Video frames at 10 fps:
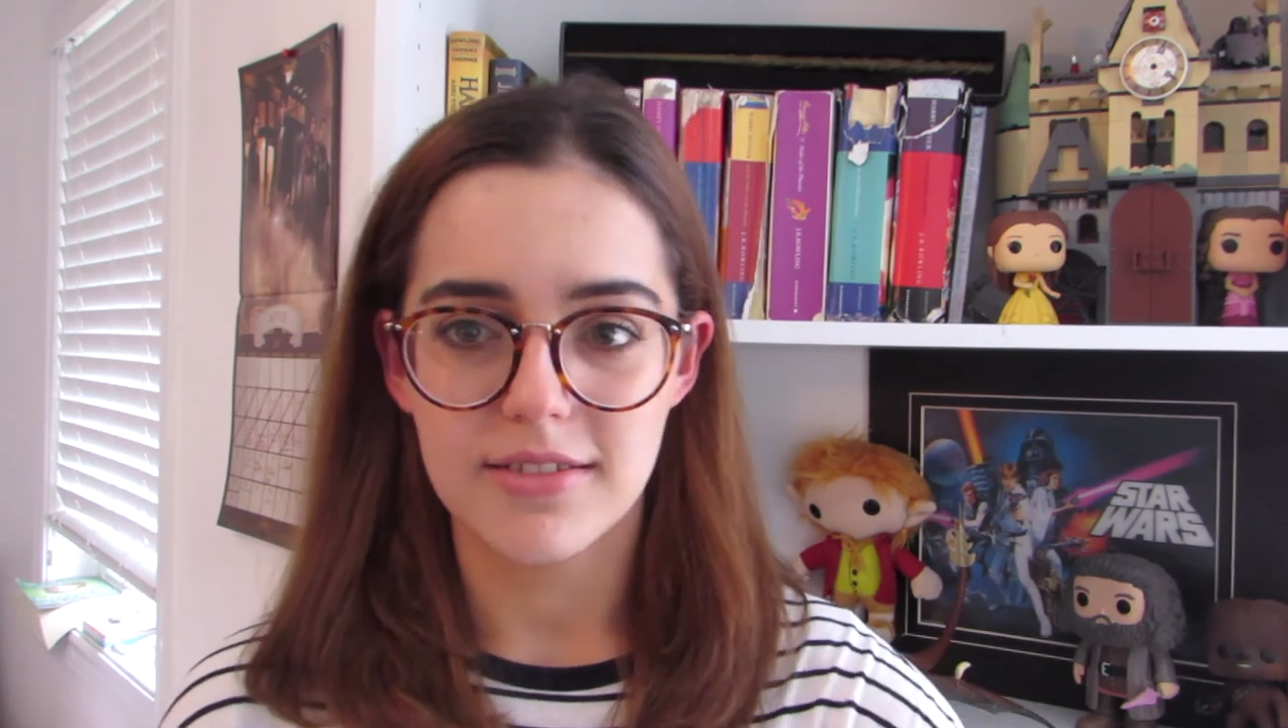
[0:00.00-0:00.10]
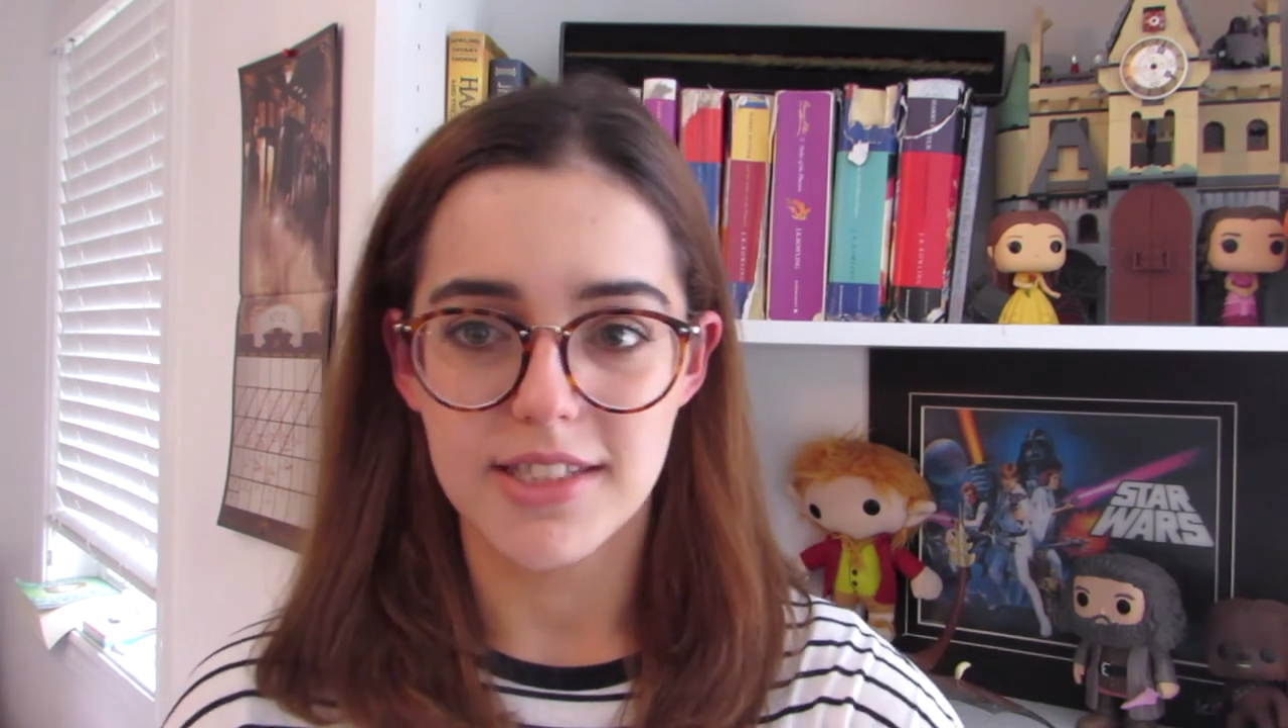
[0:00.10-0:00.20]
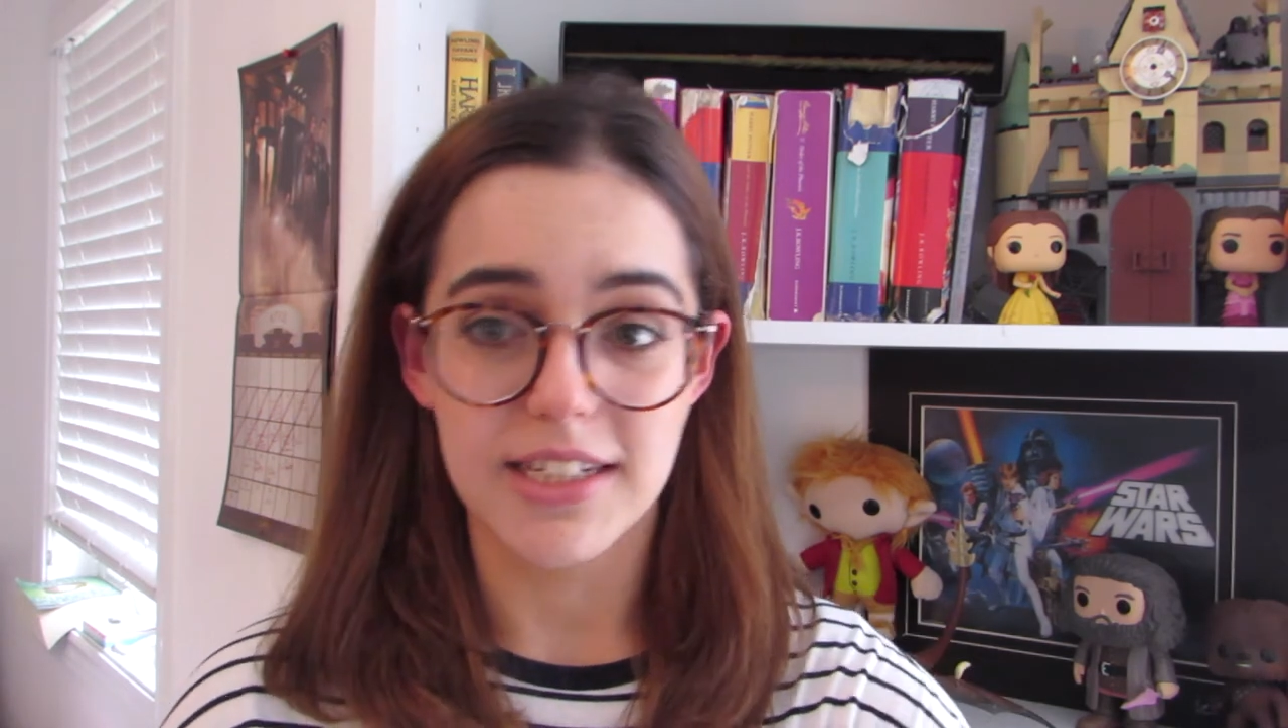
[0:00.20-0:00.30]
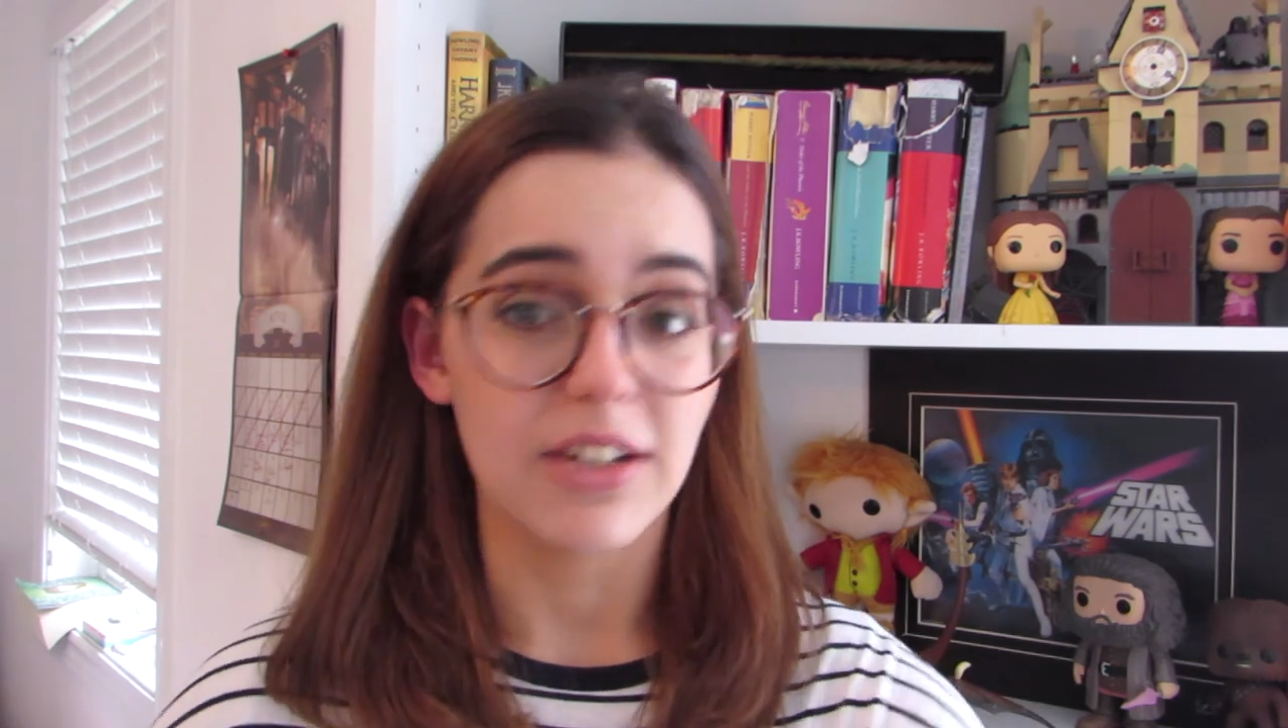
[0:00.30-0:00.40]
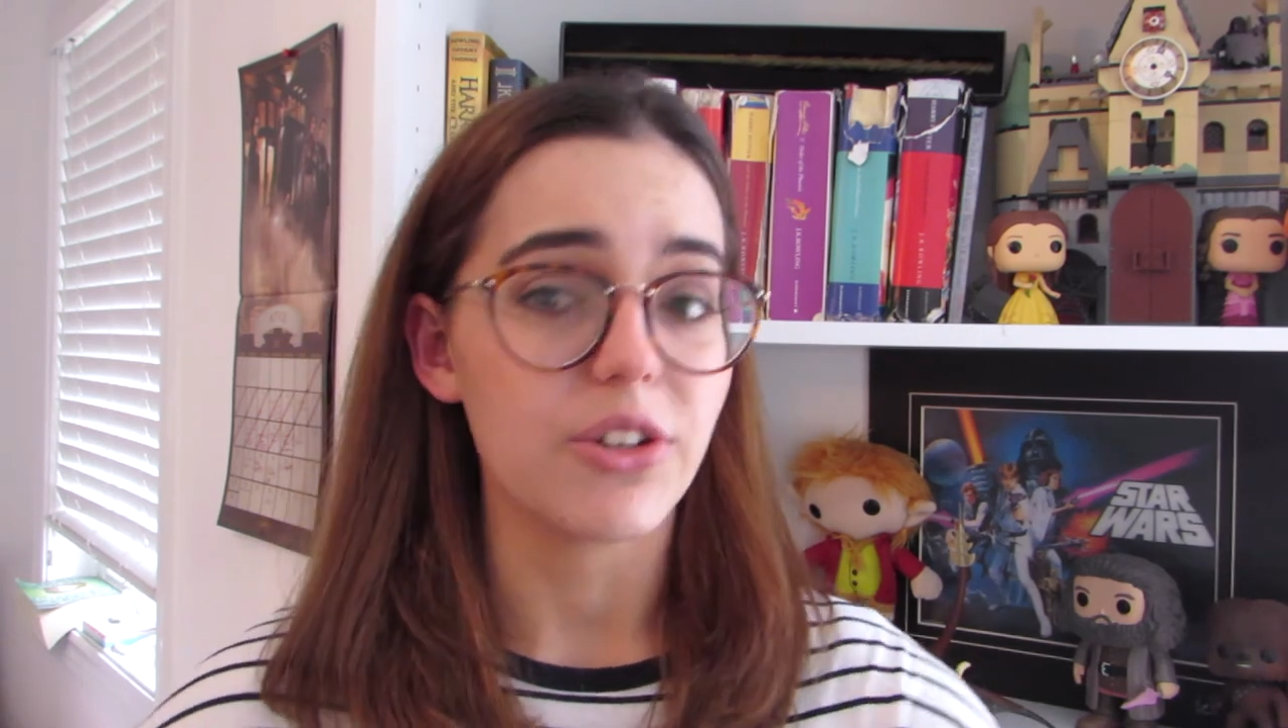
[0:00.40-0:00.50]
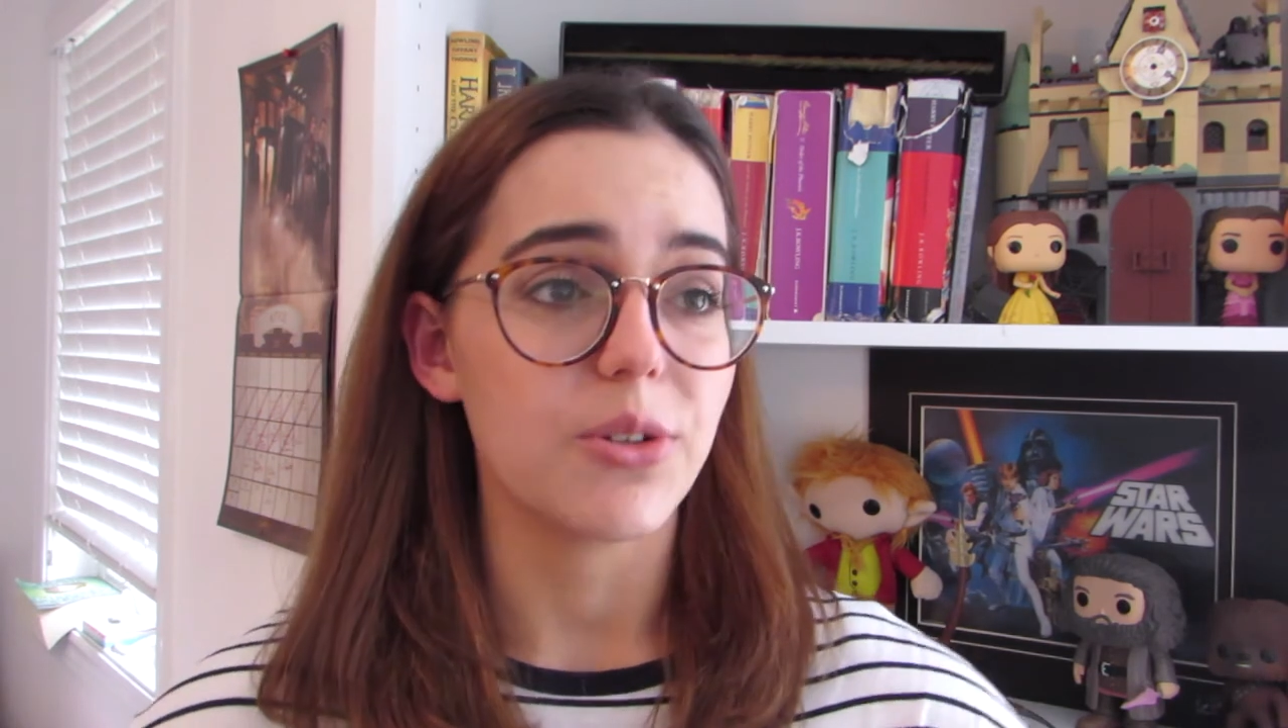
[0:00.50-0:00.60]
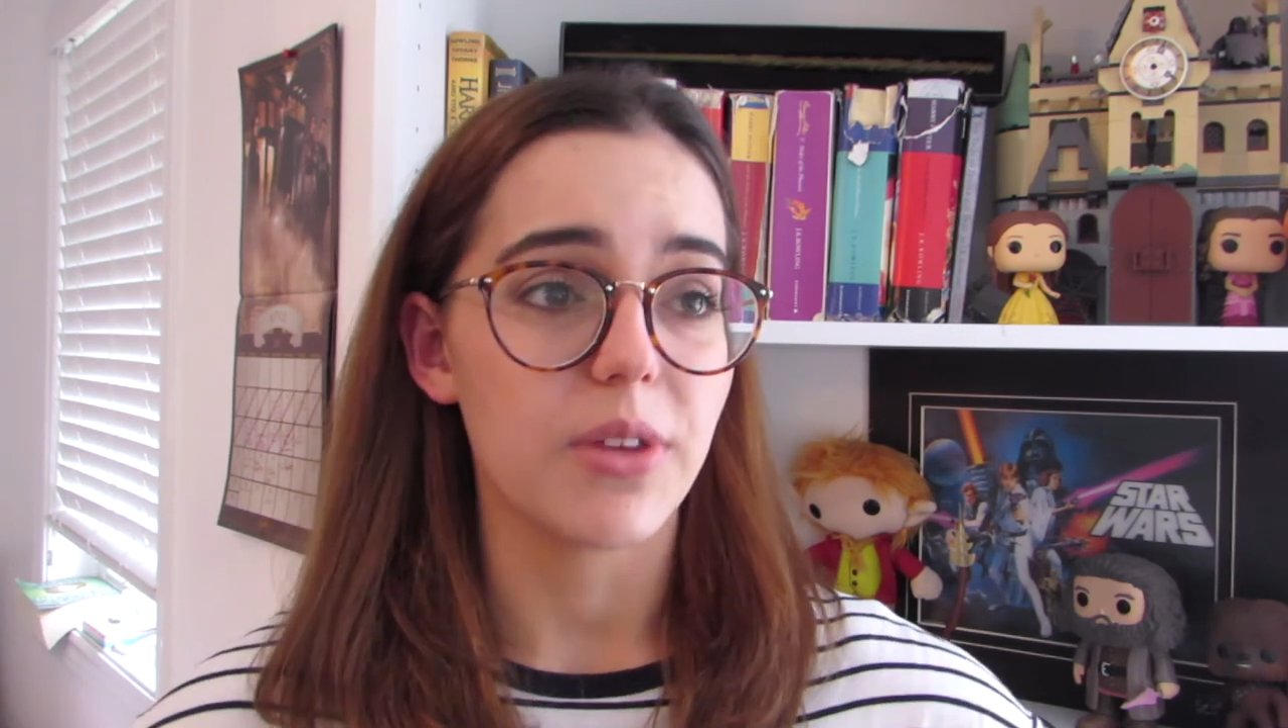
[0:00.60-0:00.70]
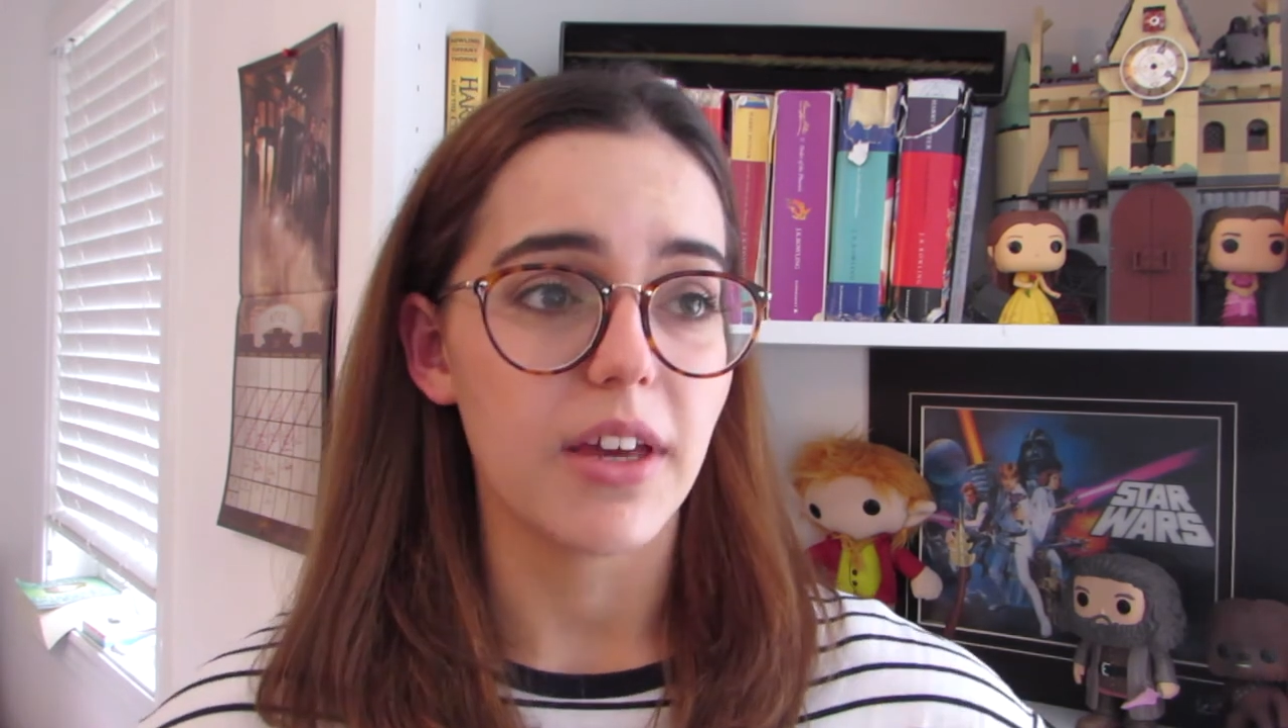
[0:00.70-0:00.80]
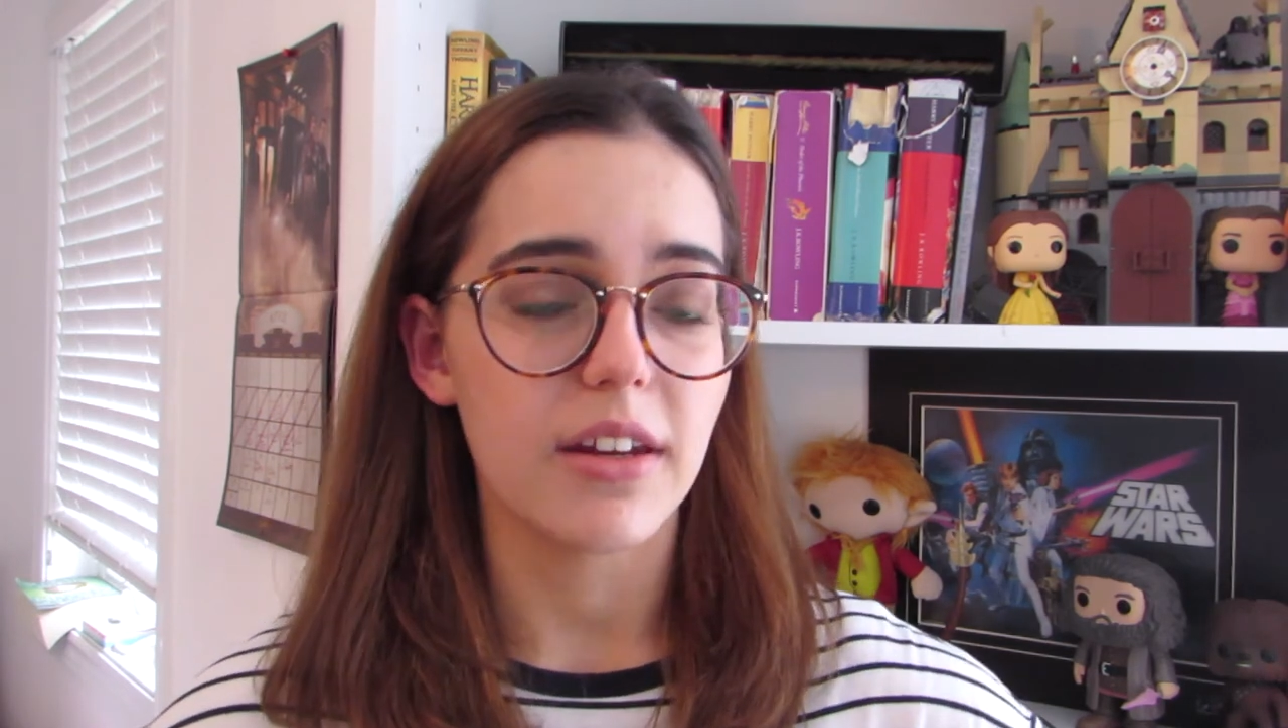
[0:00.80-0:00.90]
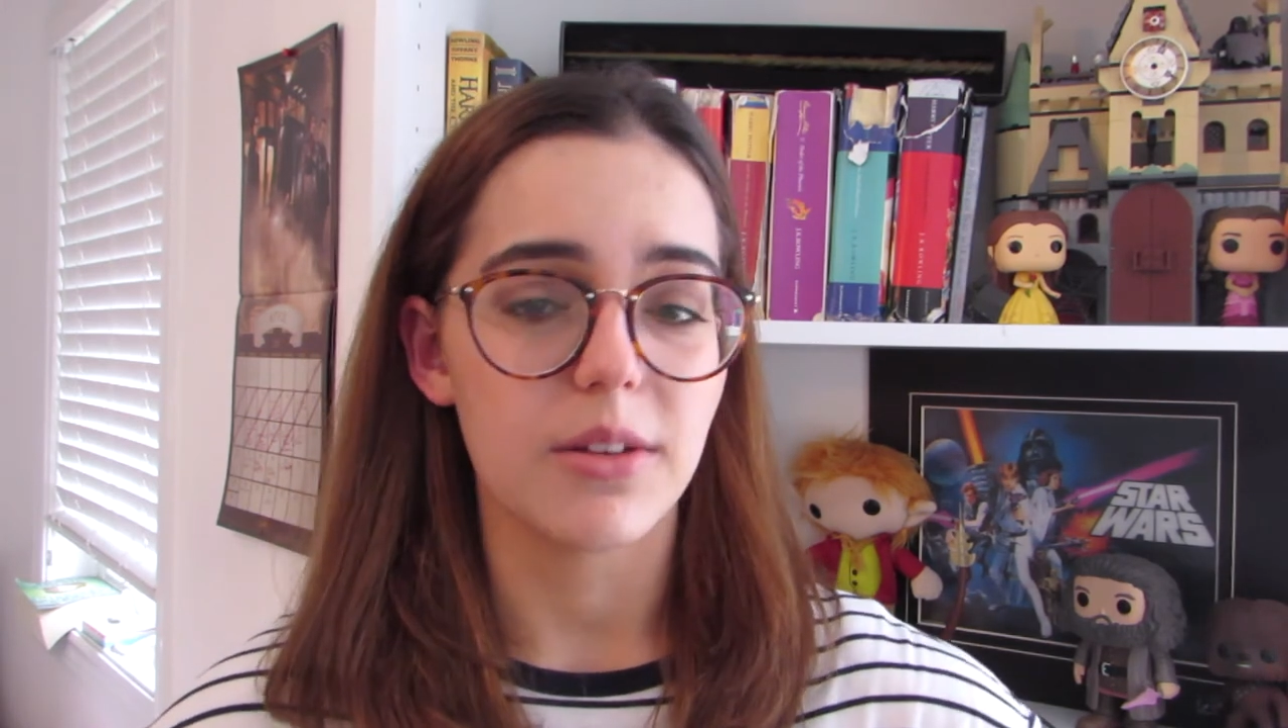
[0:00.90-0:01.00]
did not do that.